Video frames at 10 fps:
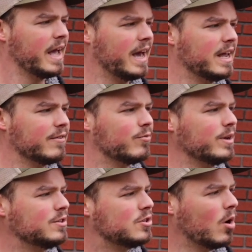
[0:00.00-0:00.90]
And if
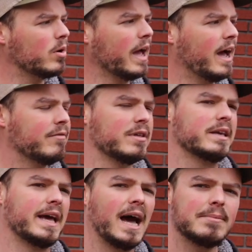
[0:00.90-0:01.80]
we don't have the
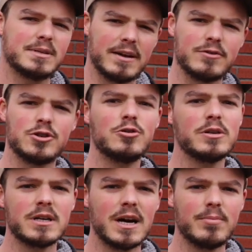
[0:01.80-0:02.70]
gaps after
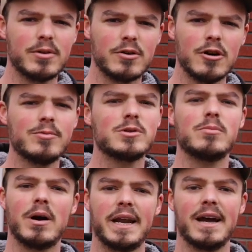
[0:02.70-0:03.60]
shooting a couple of groups, we
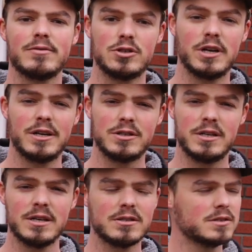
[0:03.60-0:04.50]
might have to change
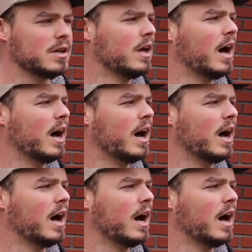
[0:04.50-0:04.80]
discs.